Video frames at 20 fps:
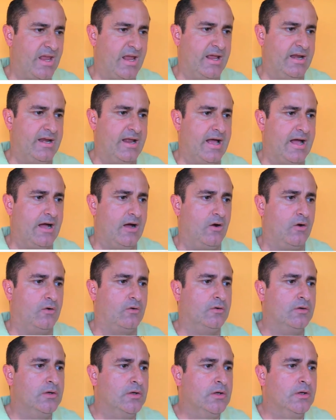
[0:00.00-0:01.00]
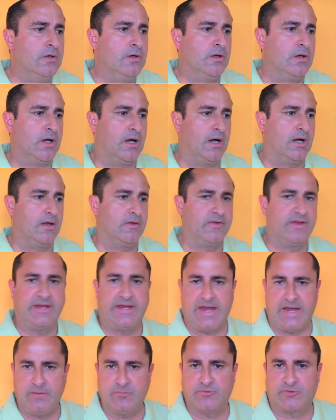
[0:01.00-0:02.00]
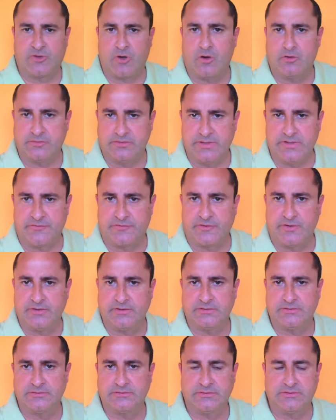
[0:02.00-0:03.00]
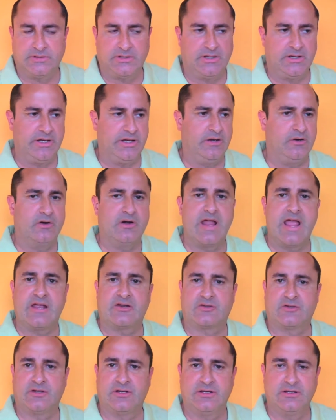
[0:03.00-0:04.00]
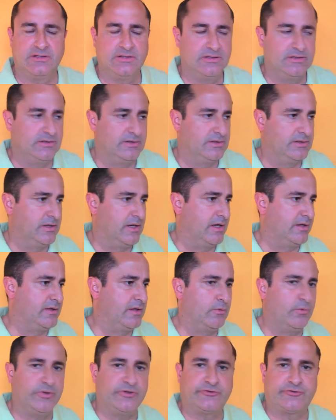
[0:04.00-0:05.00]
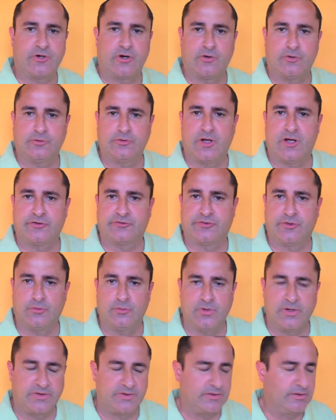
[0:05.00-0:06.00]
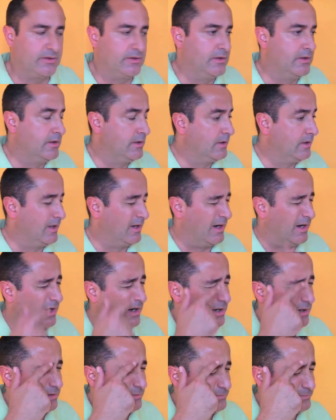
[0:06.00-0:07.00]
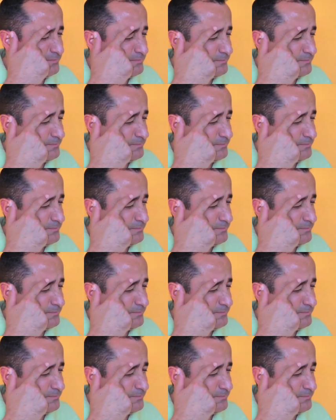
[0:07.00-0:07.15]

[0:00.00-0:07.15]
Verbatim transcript: and how uh, the game's called different internationally. I think we struggled also with, uh,